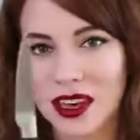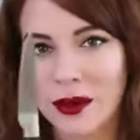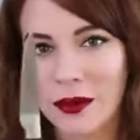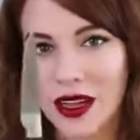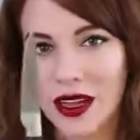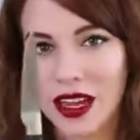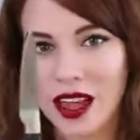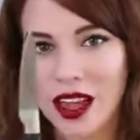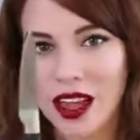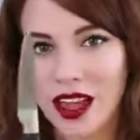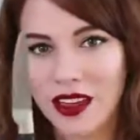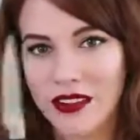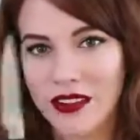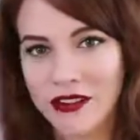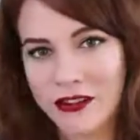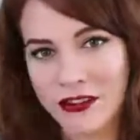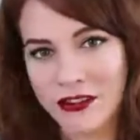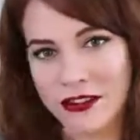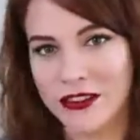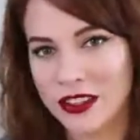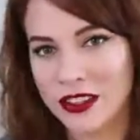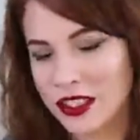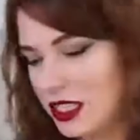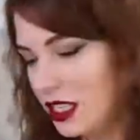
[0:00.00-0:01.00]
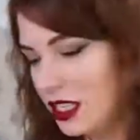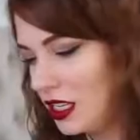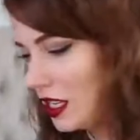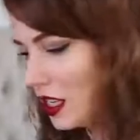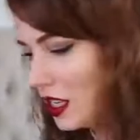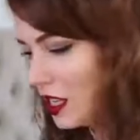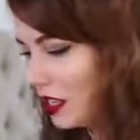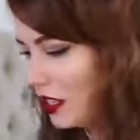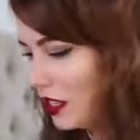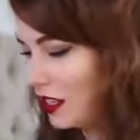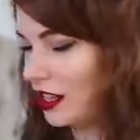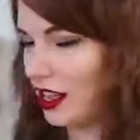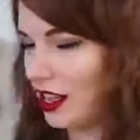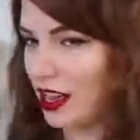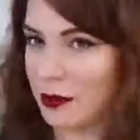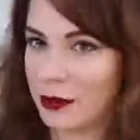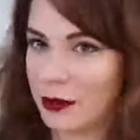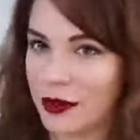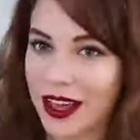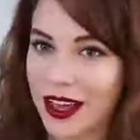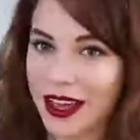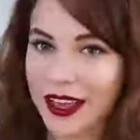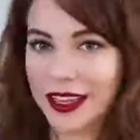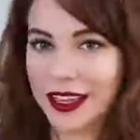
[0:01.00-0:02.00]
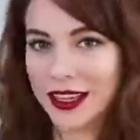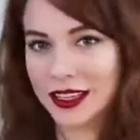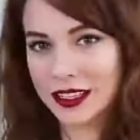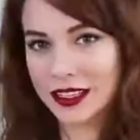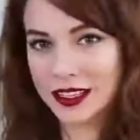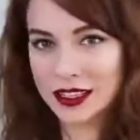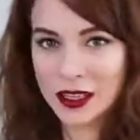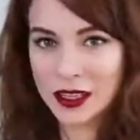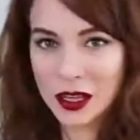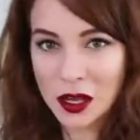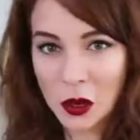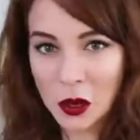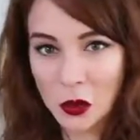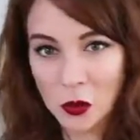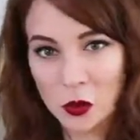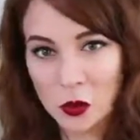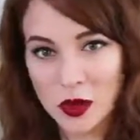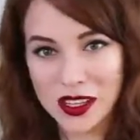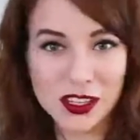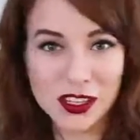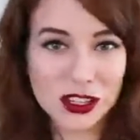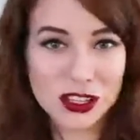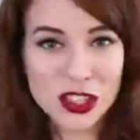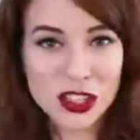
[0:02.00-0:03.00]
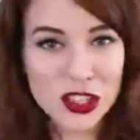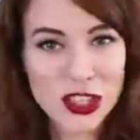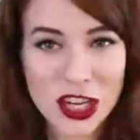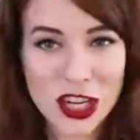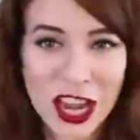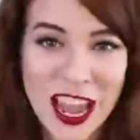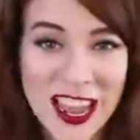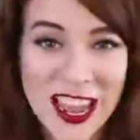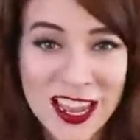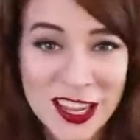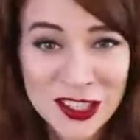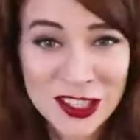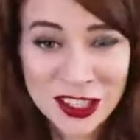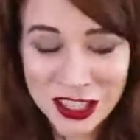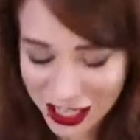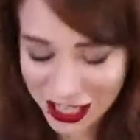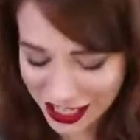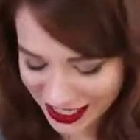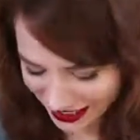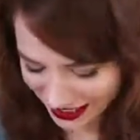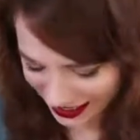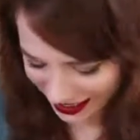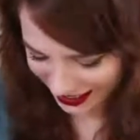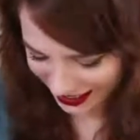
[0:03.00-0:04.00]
got my knife. Got my will to change.